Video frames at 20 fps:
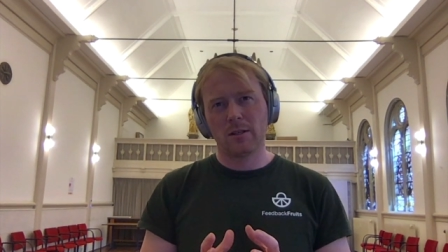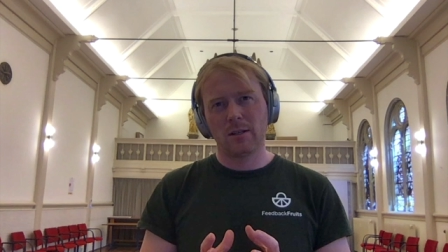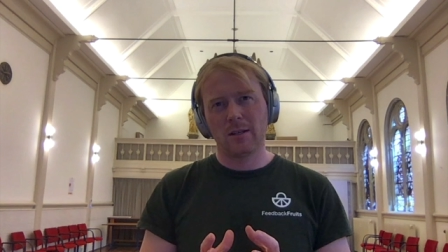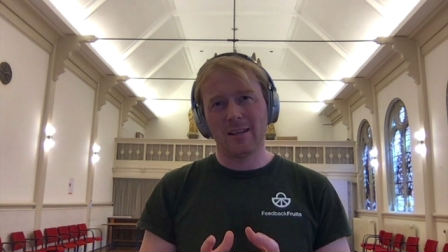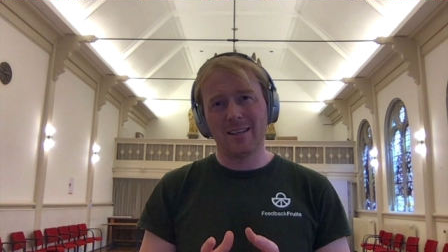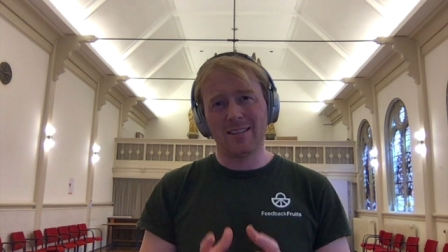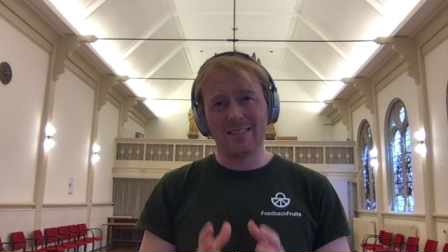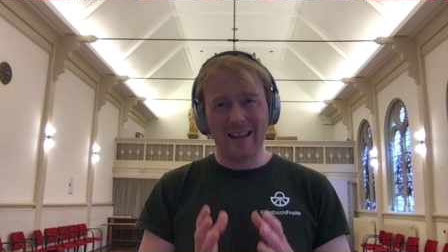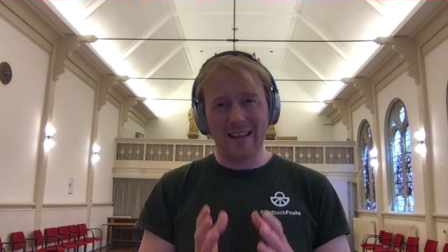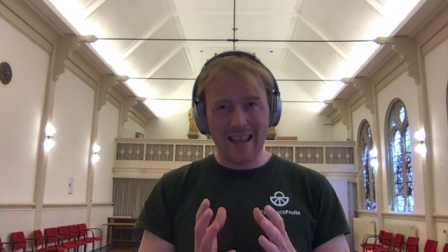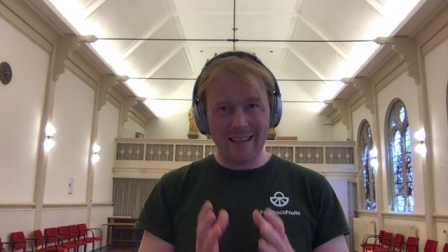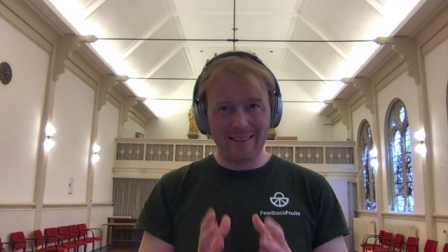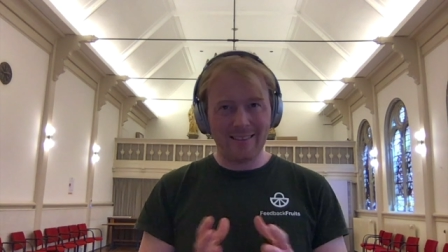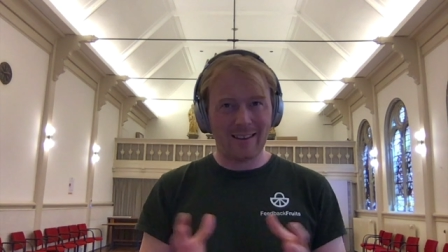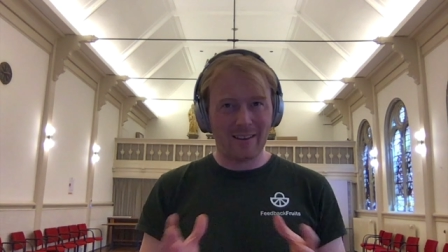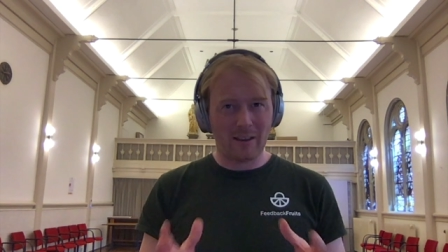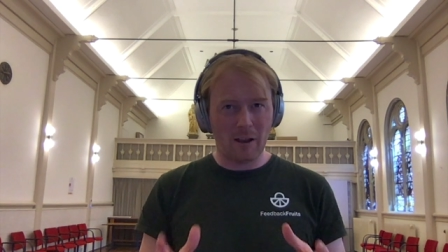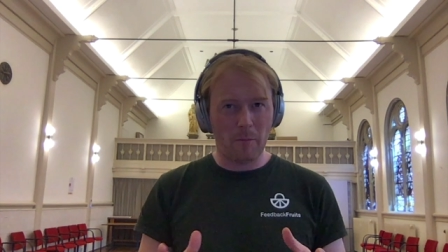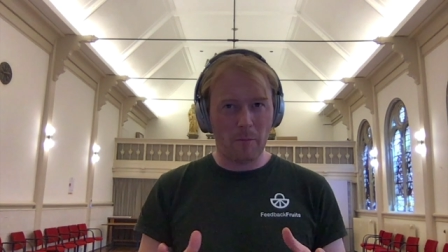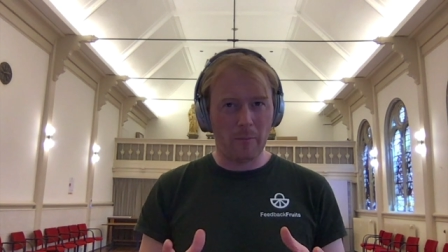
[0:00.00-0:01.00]
is an
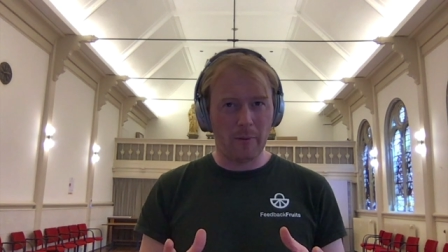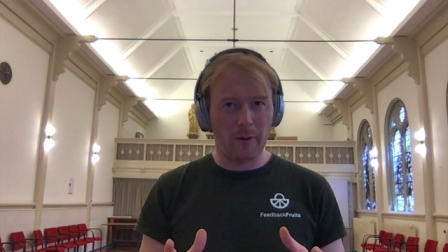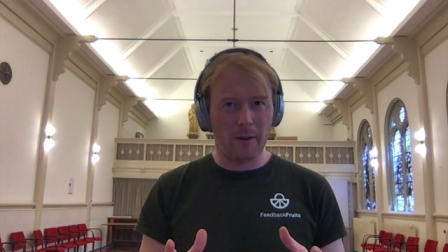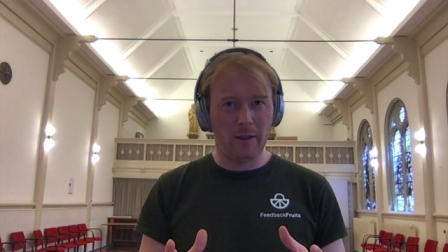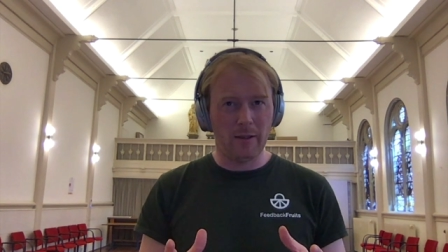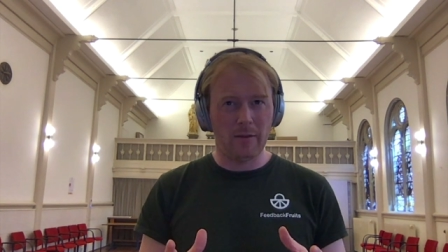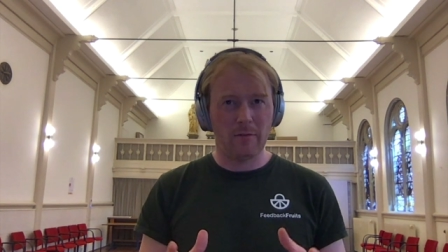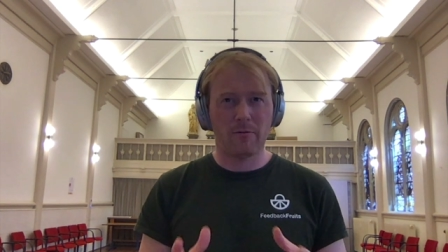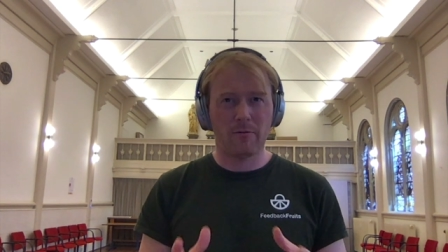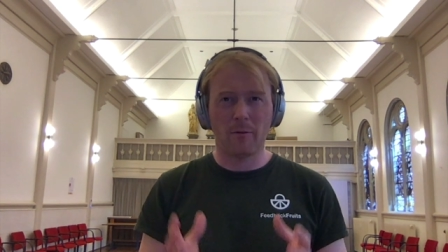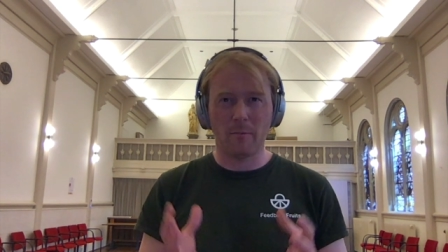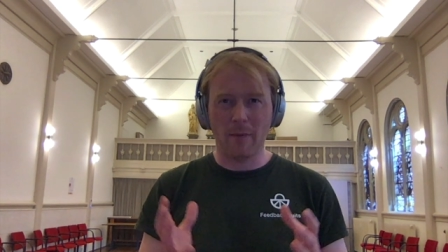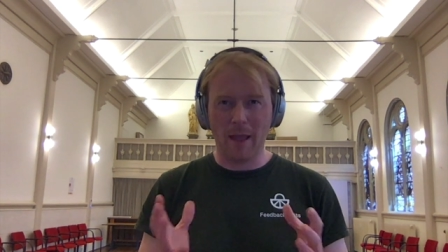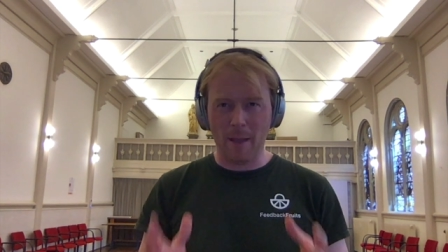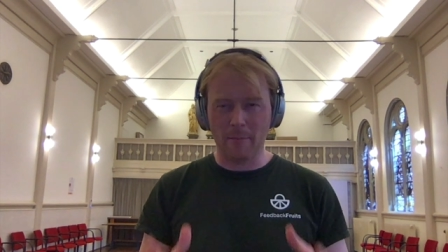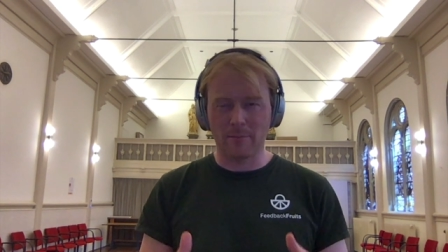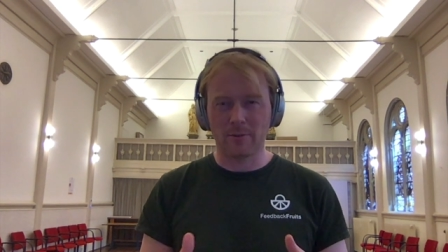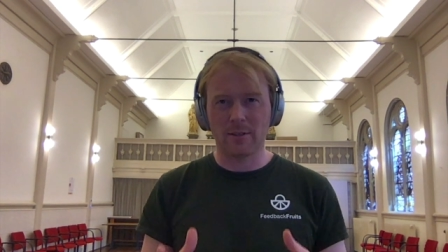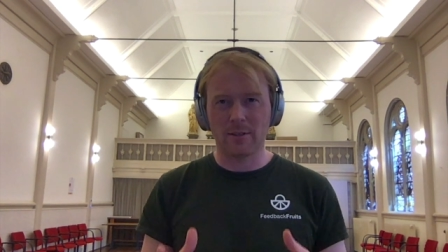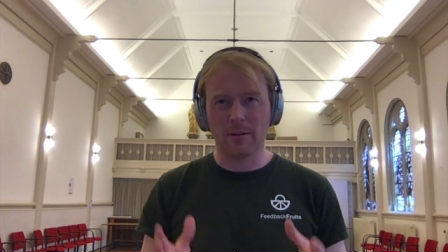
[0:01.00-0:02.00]
EdTech company from
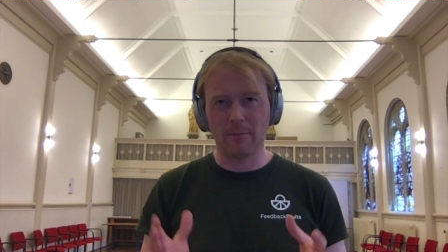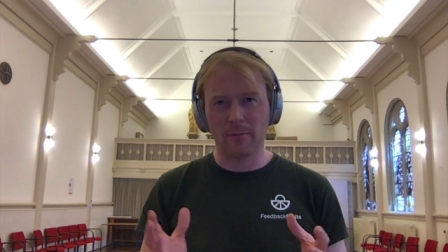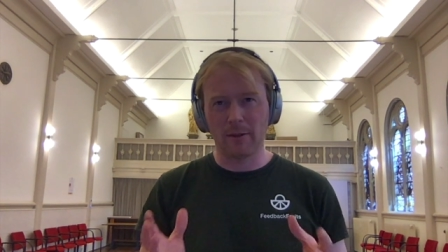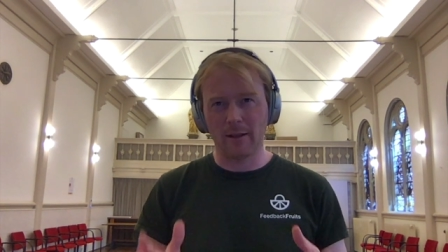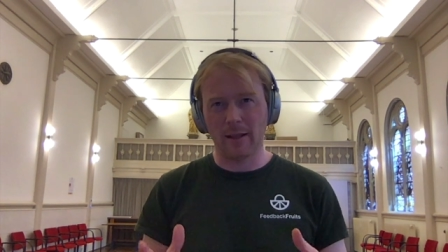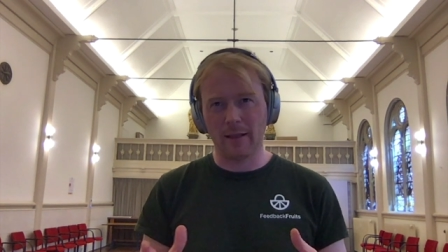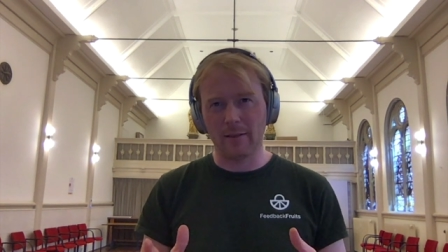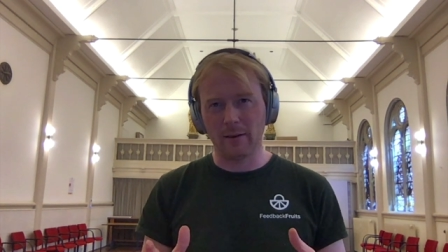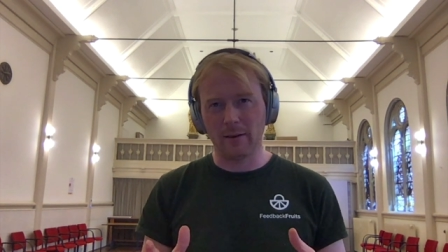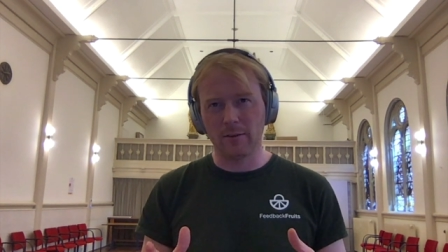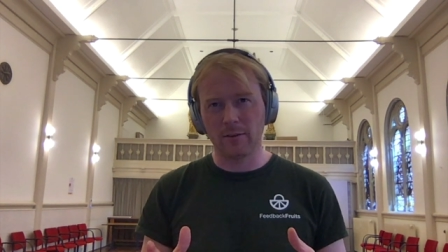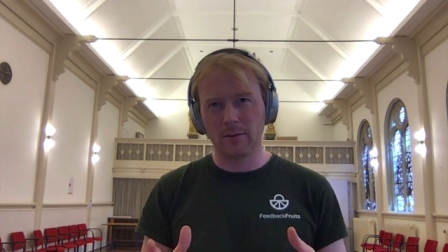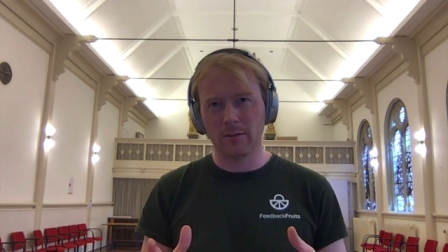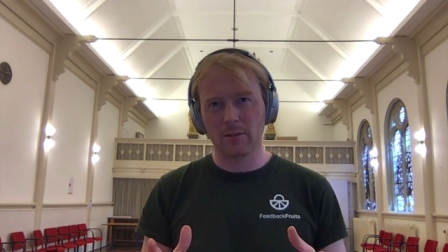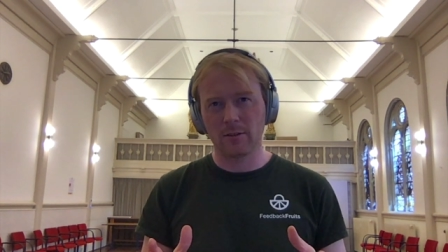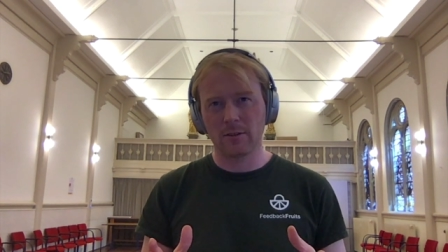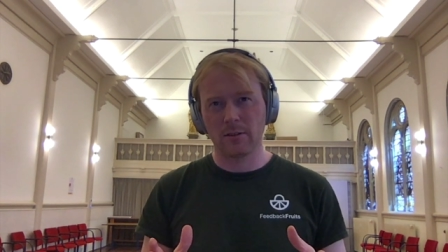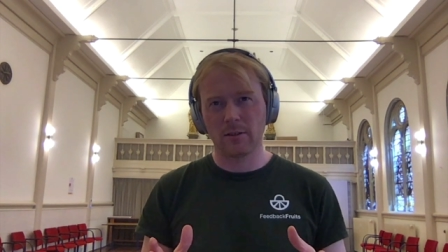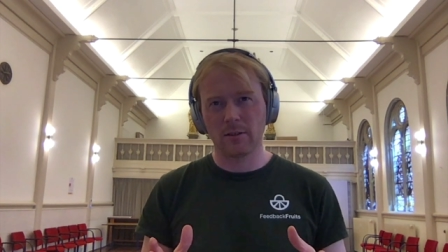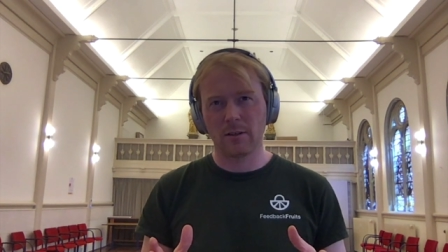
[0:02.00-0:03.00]
Amsterdam, the
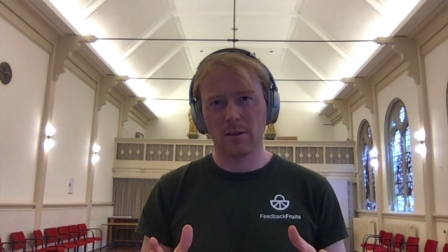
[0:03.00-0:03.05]
Netherlands,